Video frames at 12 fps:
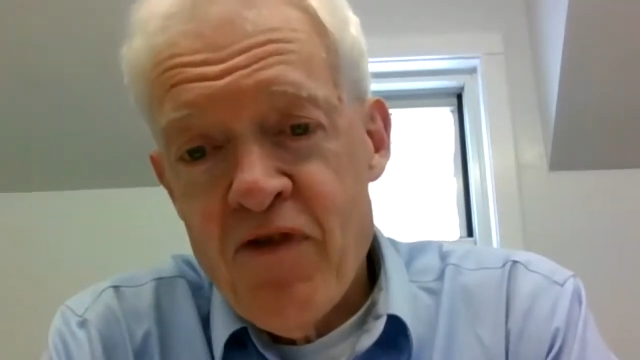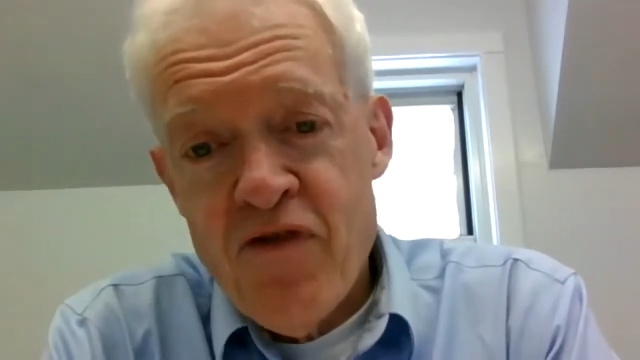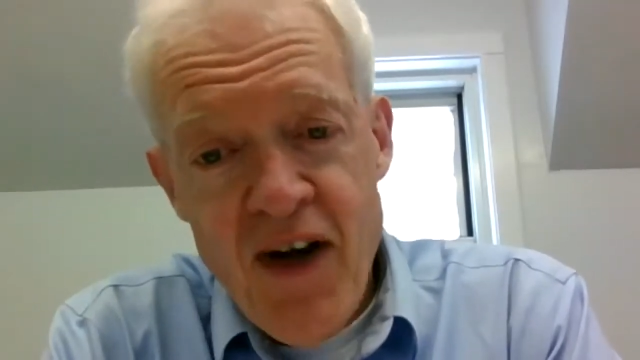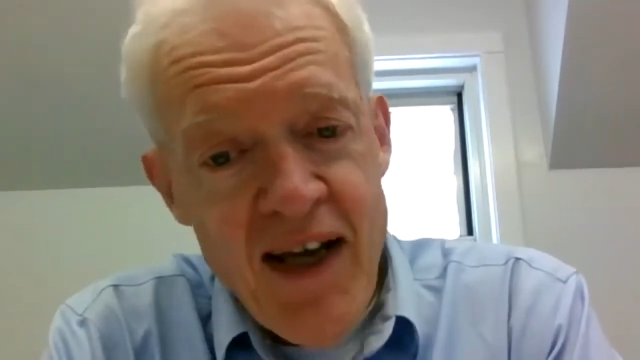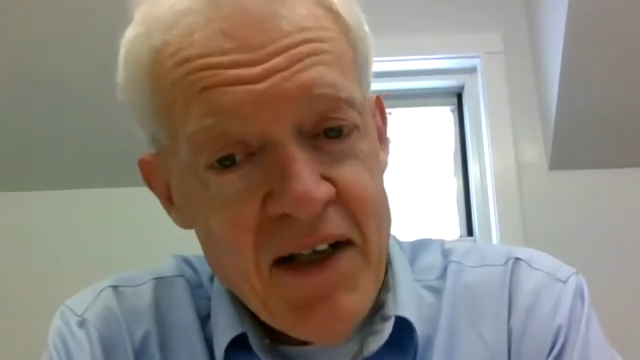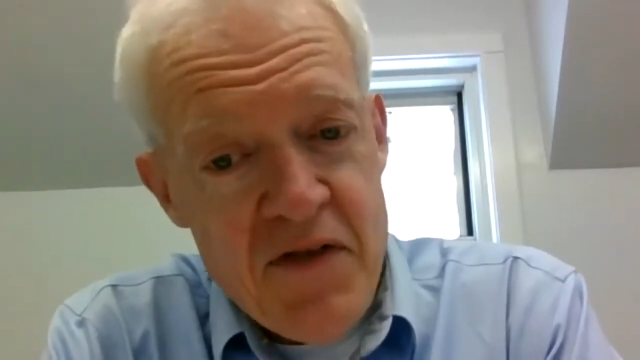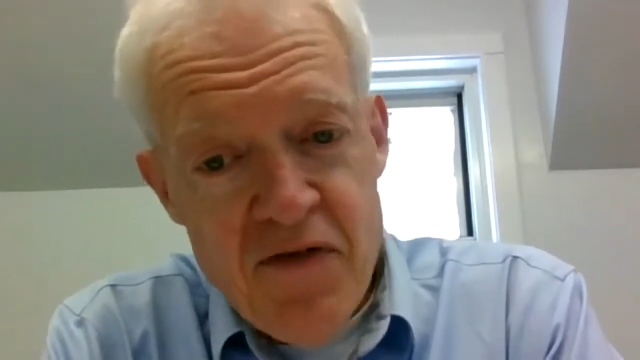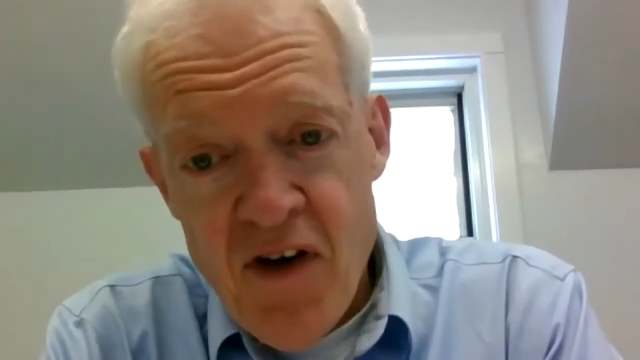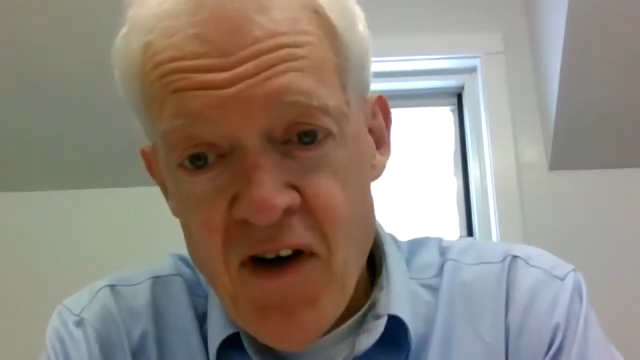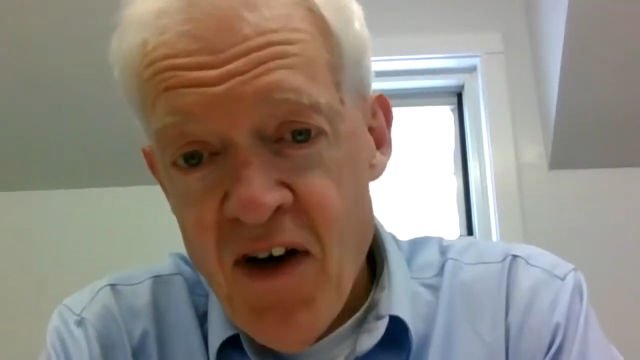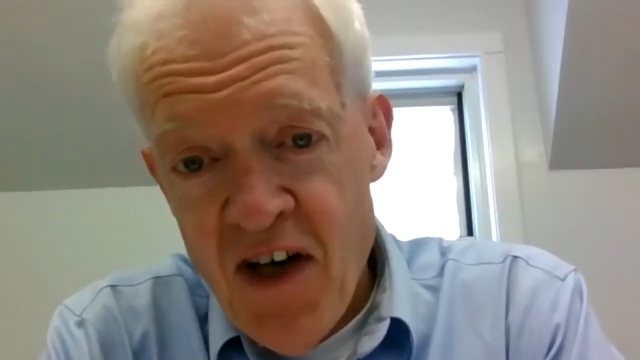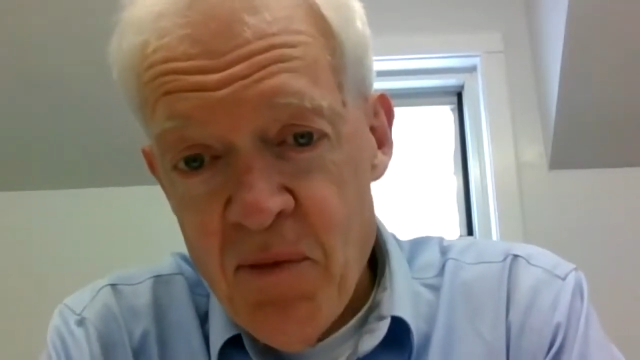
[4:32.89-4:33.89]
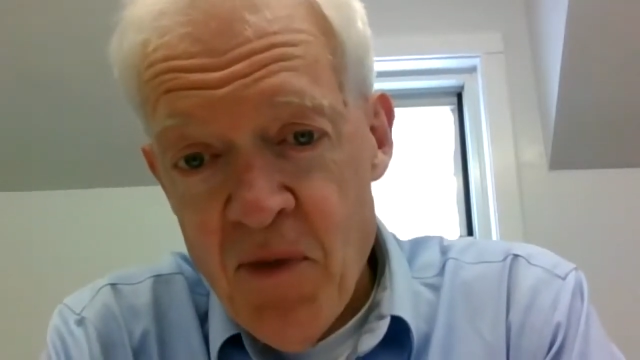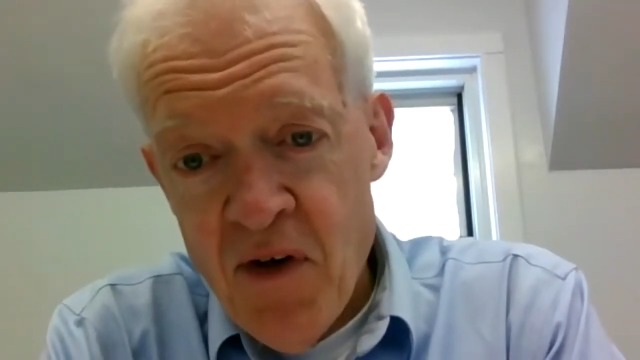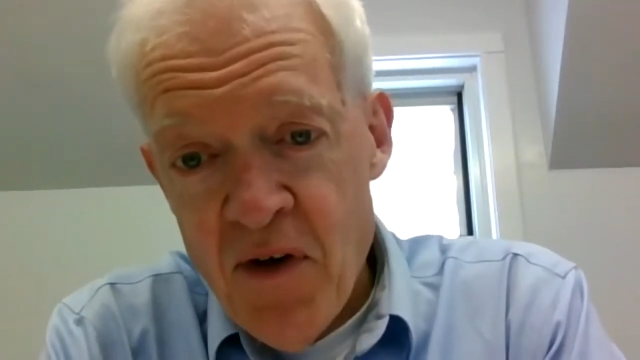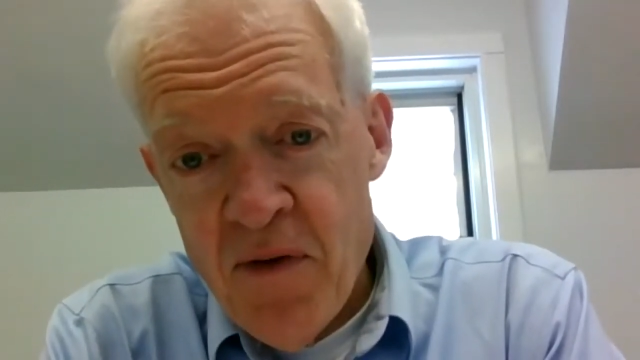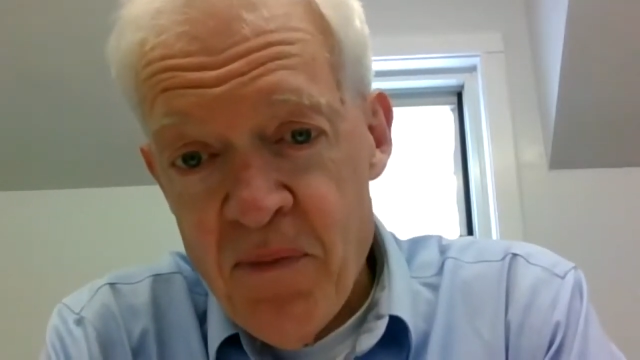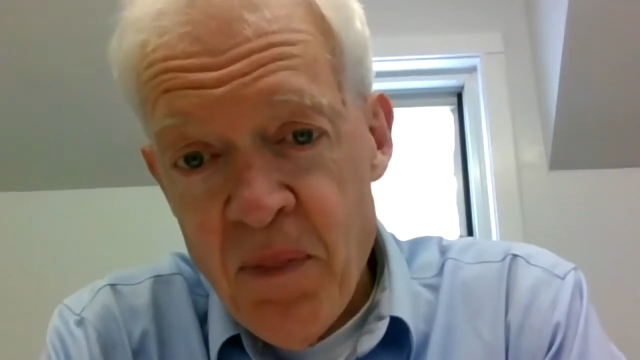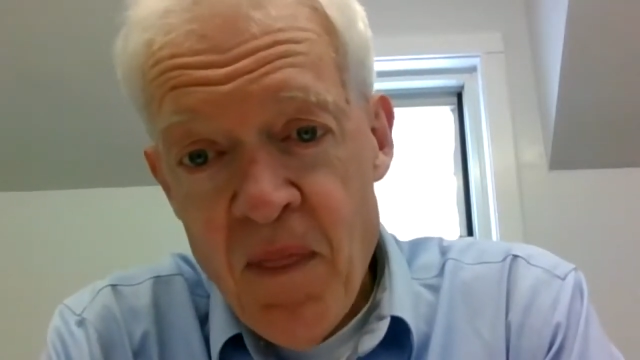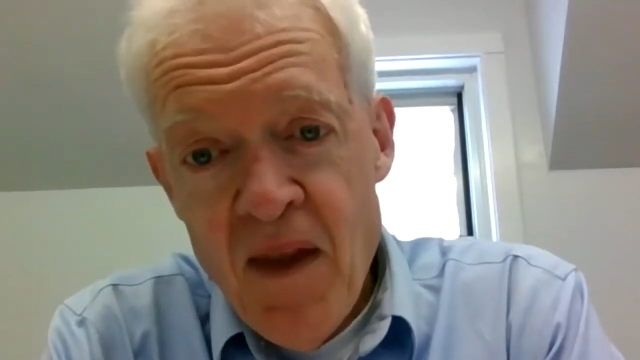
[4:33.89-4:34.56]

France for our honeymoon.